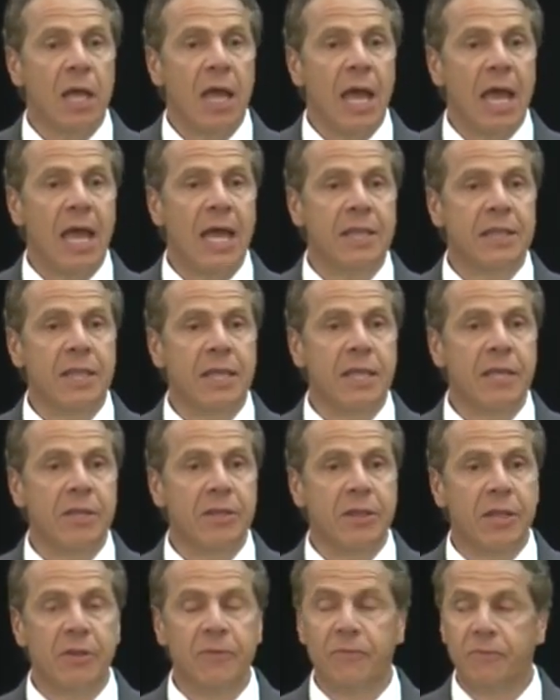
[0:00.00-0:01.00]
And
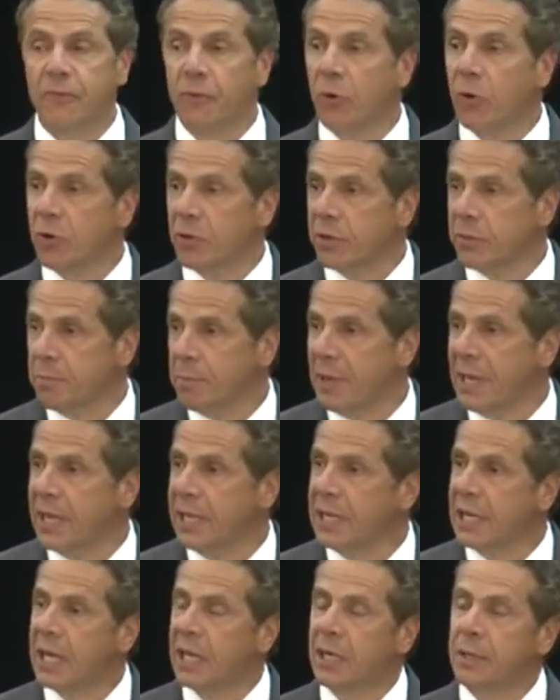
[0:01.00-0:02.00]
the fourth
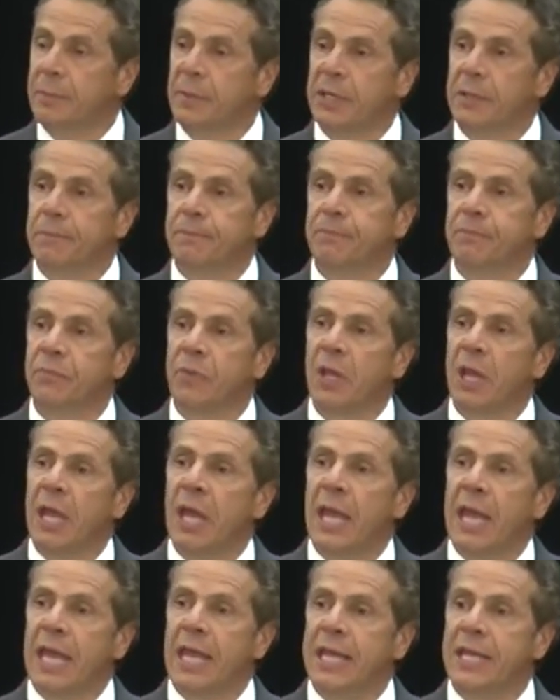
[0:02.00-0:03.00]
main element
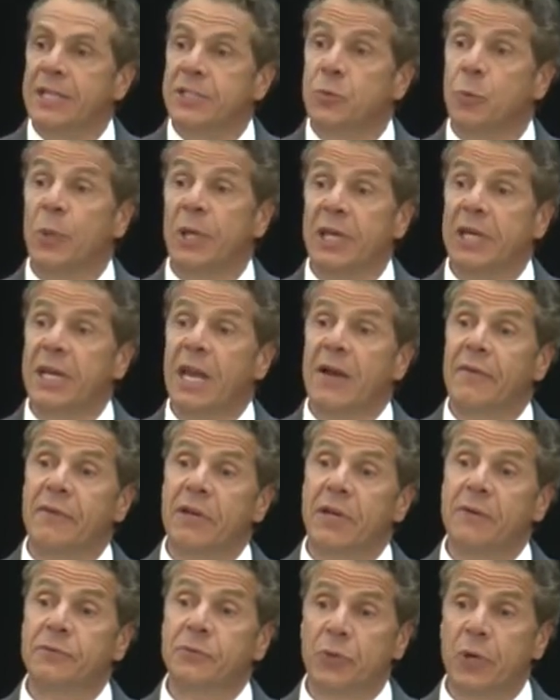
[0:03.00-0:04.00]
is we didn't have
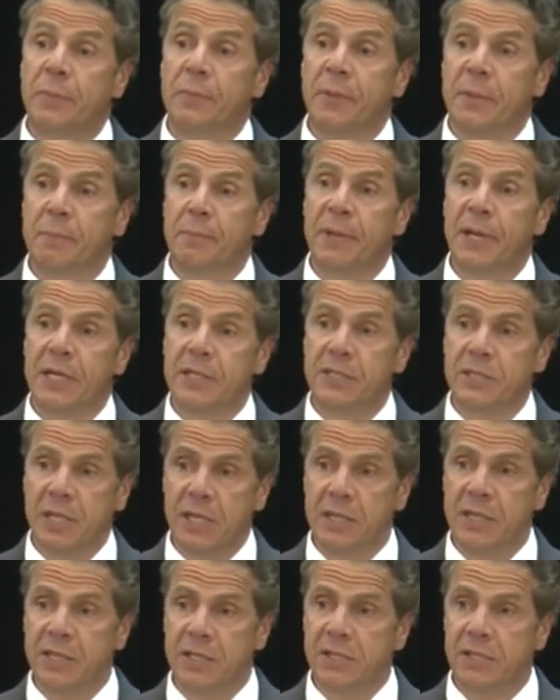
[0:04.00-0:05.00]
enough treatment beds
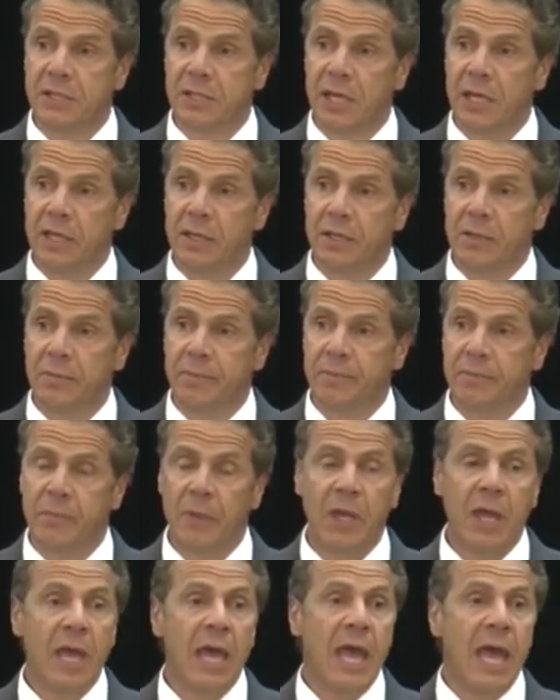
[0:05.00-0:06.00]
in this state.
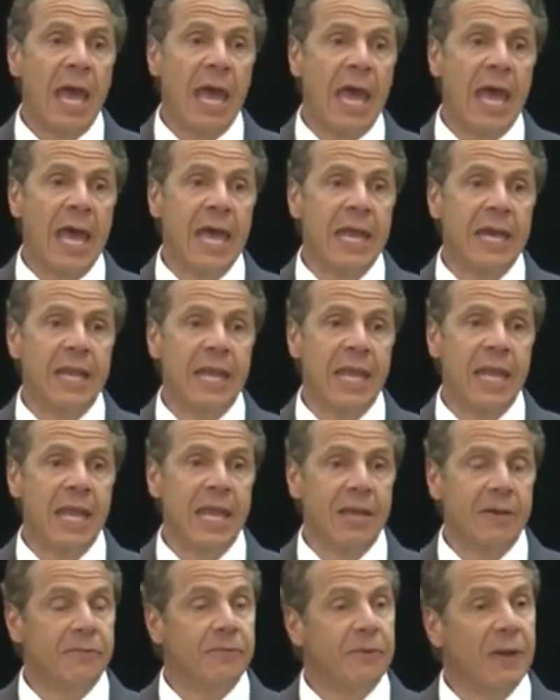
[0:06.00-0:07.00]
And
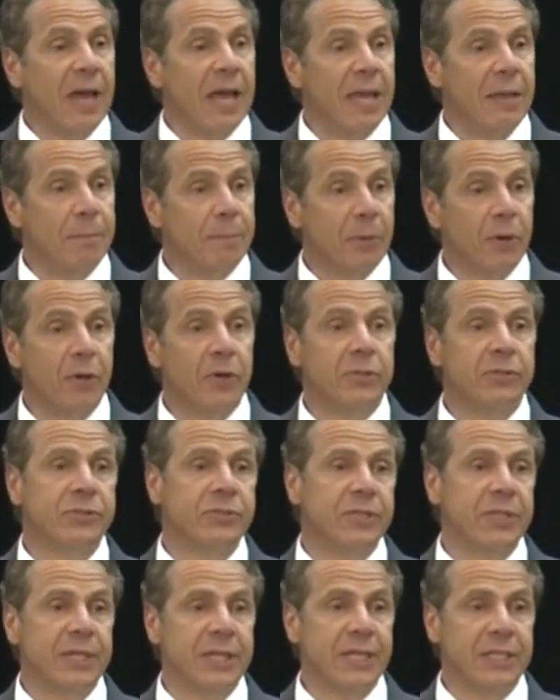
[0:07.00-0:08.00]
if a
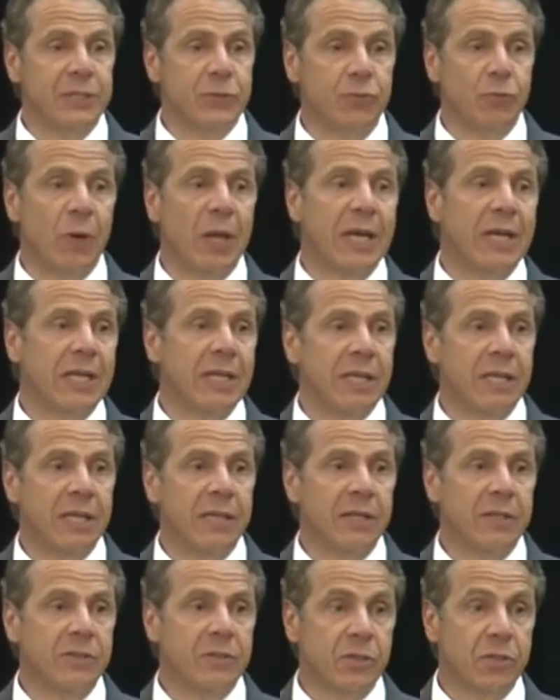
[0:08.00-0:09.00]
person is ready
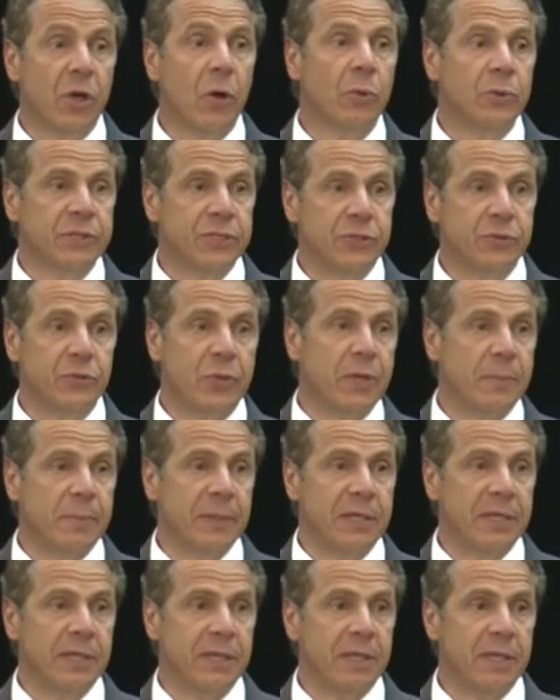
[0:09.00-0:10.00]
to go into
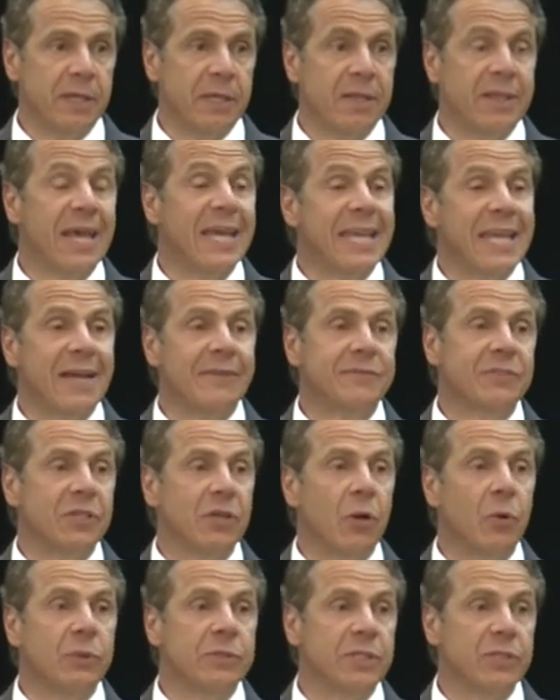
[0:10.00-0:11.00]
treatment, they have to
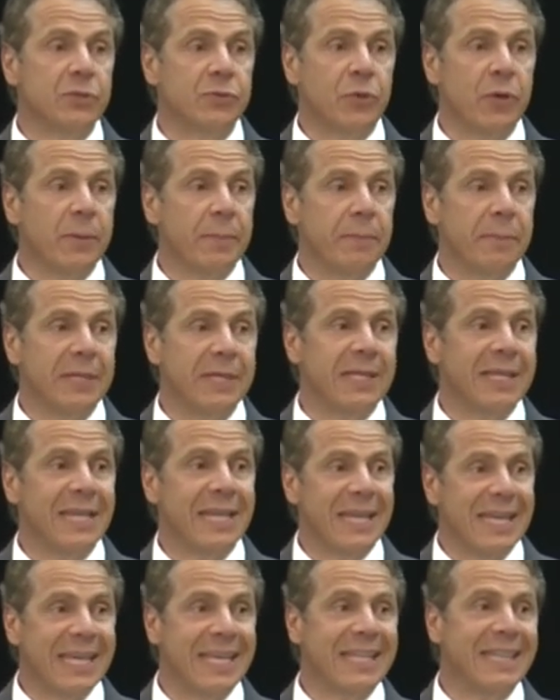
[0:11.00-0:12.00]
go into treatment
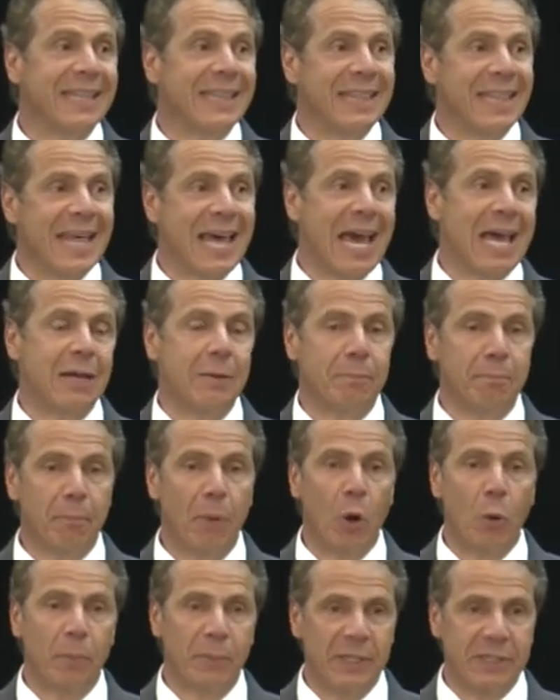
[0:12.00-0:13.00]
in that
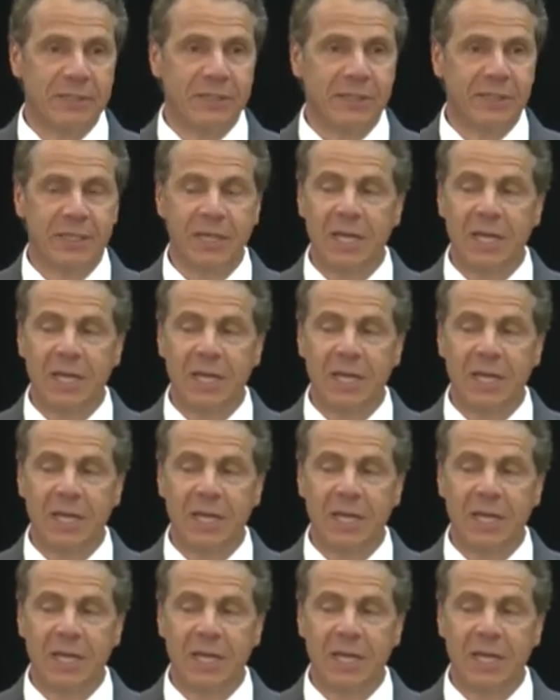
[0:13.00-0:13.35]
moment.